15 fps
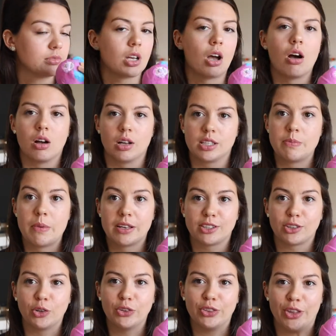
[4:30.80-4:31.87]
oh,
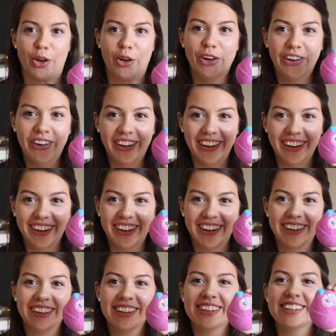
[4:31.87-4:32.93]
smells good though.